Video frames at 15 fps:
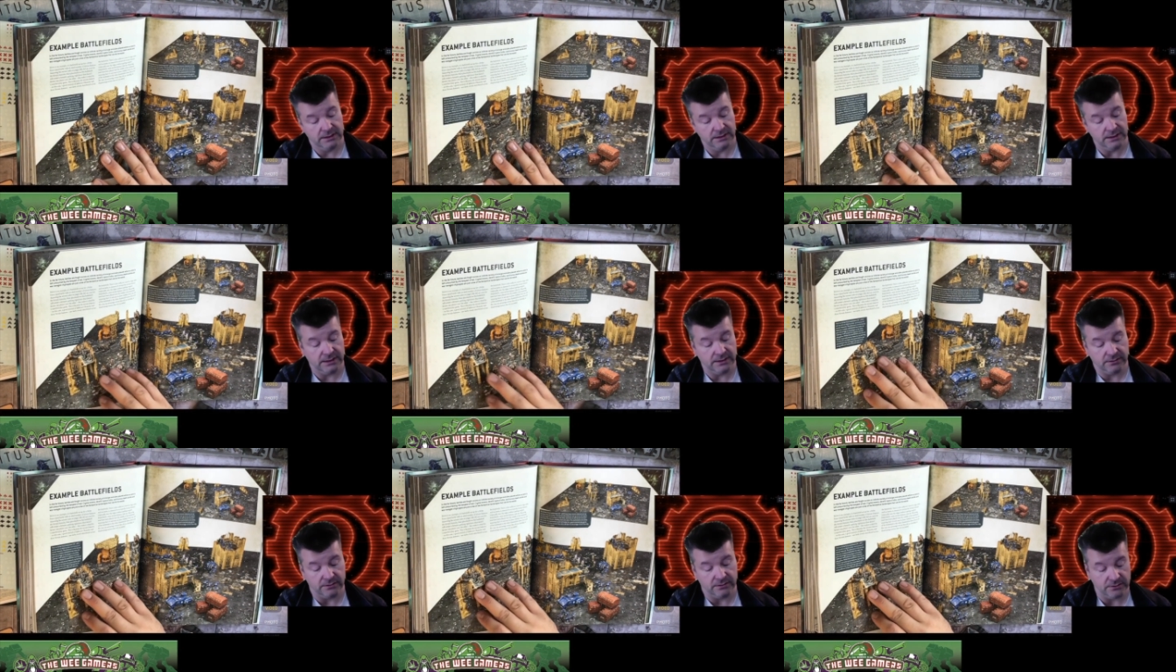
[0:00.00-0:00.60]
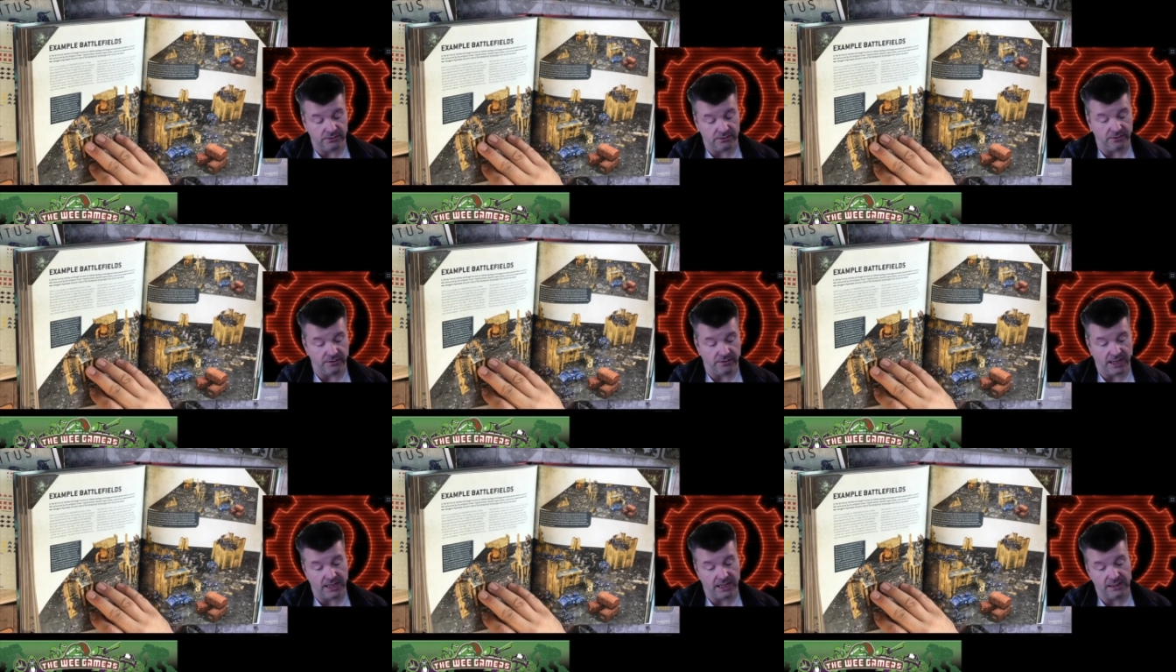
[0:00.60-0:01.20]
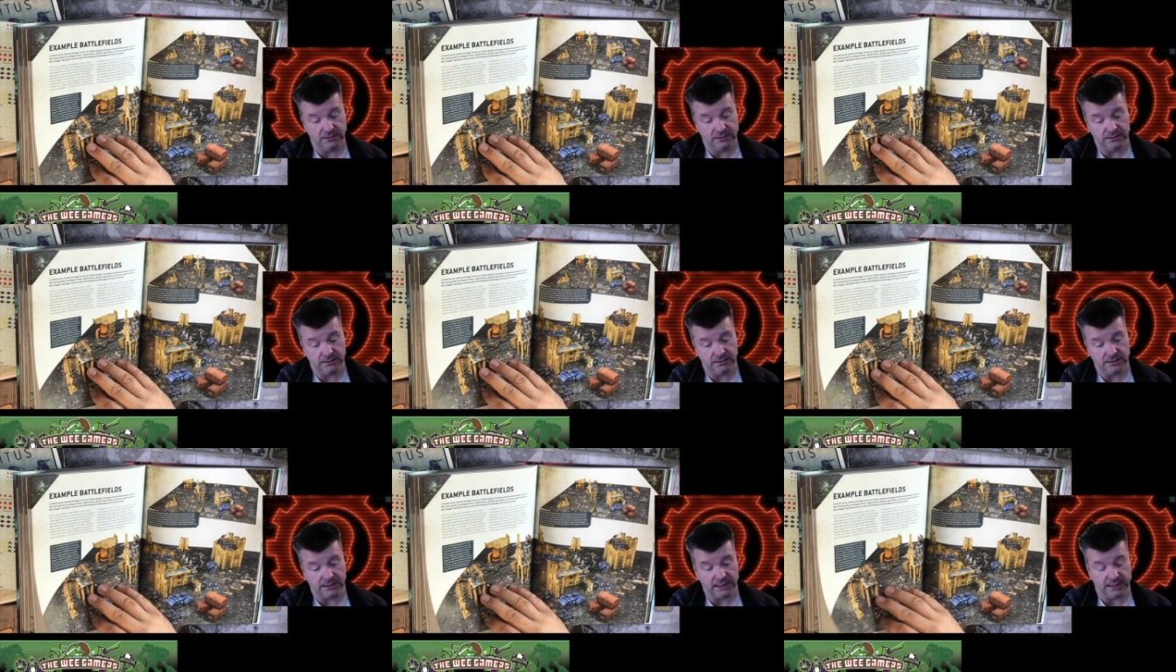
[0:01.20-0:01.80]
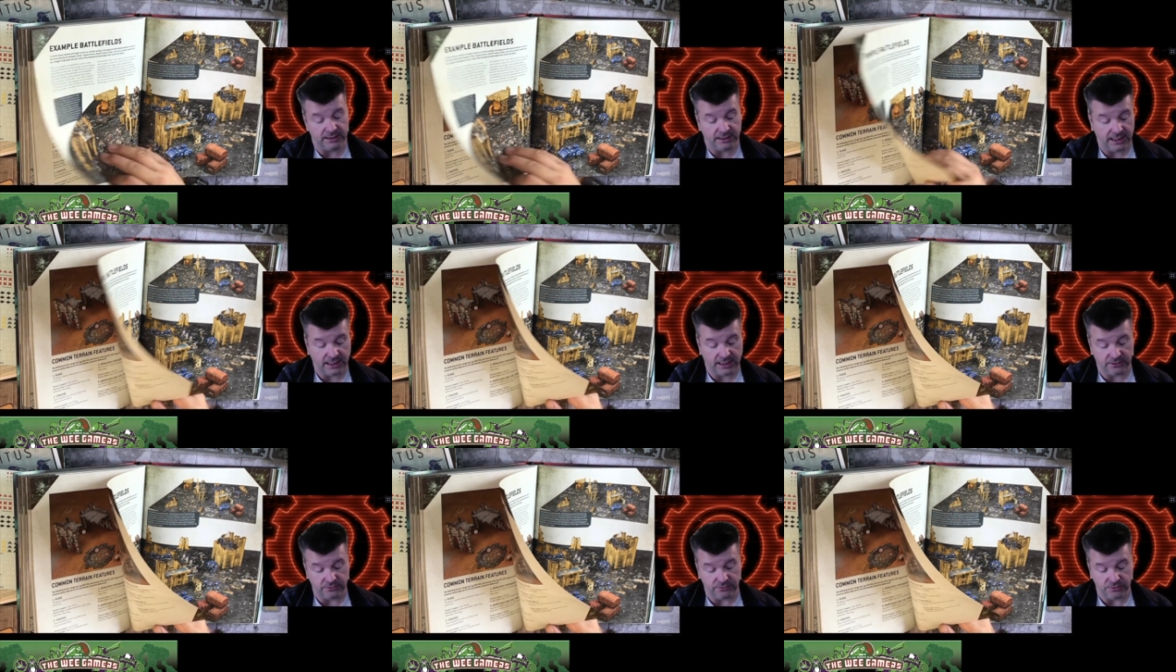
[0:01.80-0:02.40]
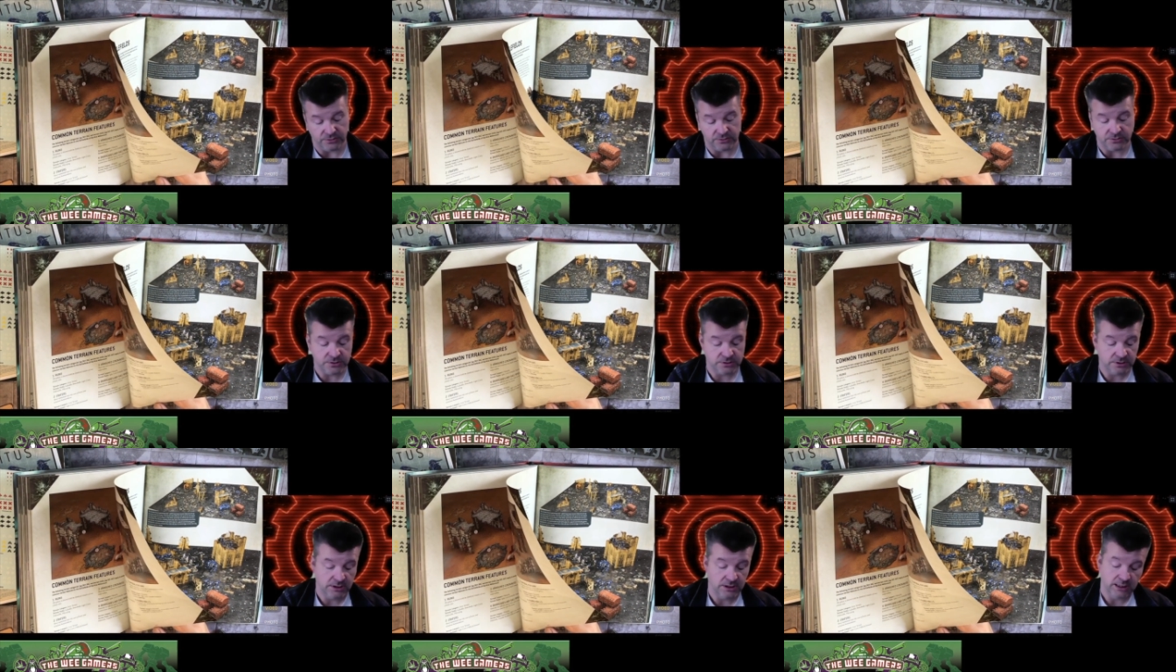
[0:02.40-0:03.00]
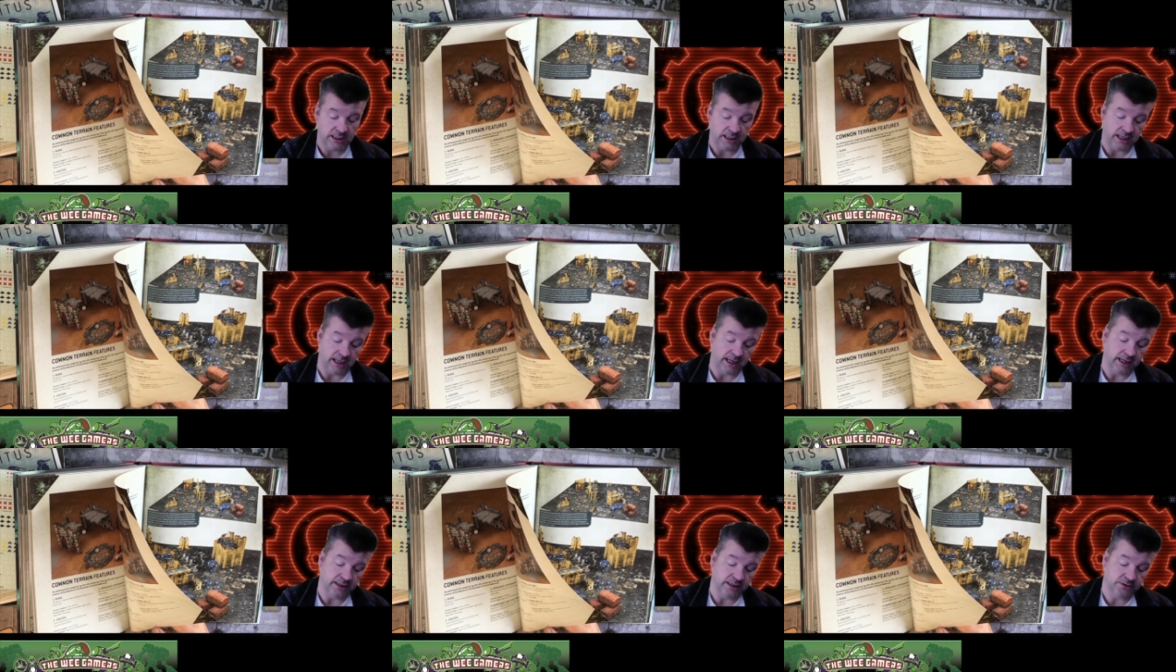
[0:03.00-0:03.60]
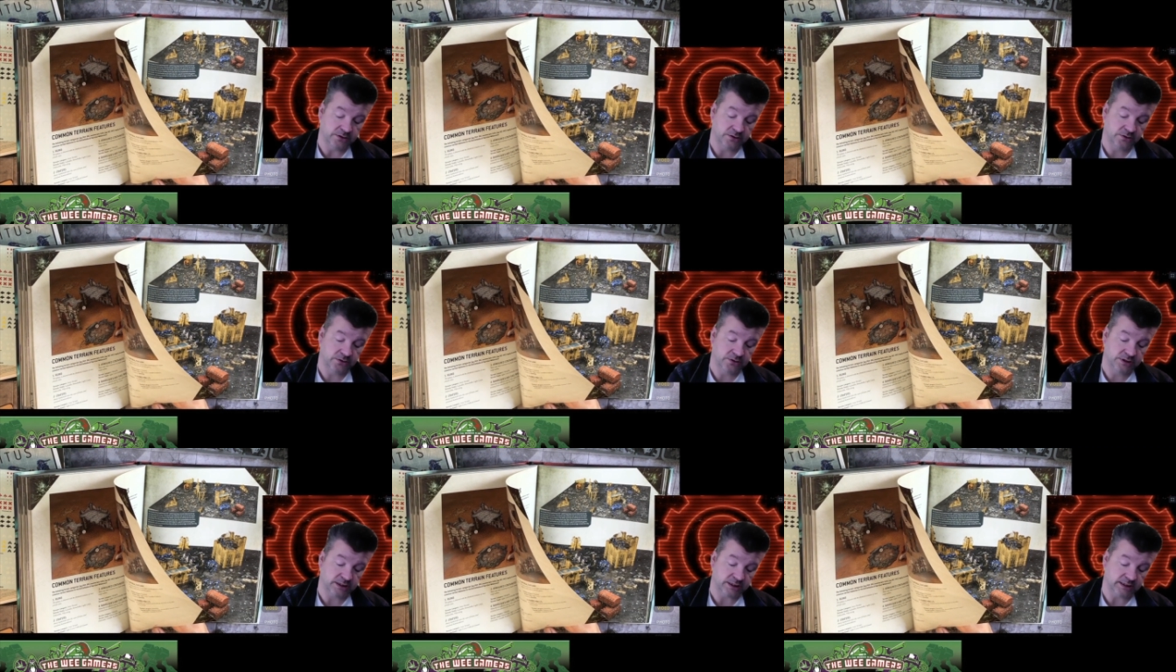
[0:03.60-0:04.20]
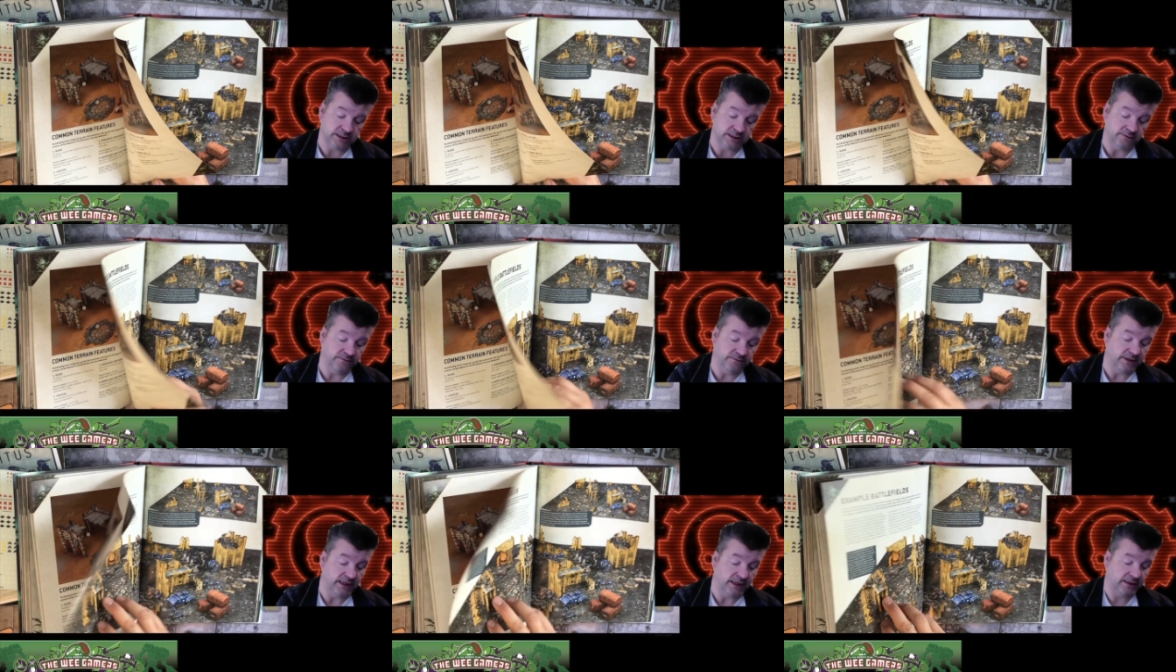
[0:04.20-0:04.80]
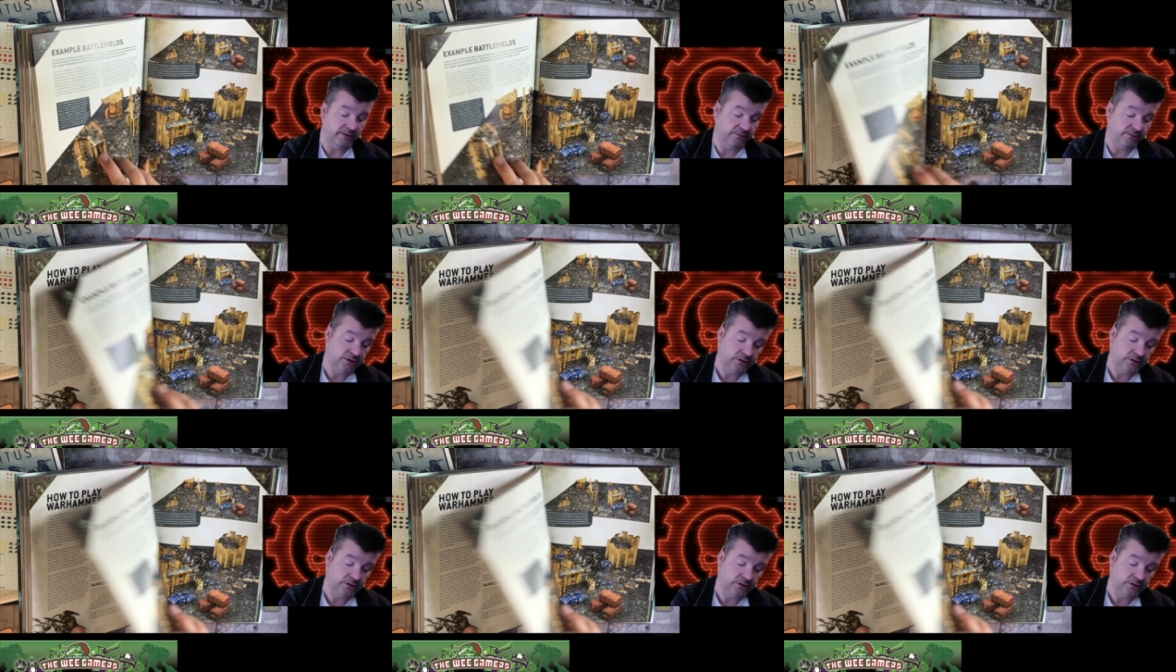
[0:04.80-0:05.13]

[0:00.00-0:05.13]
I'm going to call that kind of the end of the rolls. Uh, 265.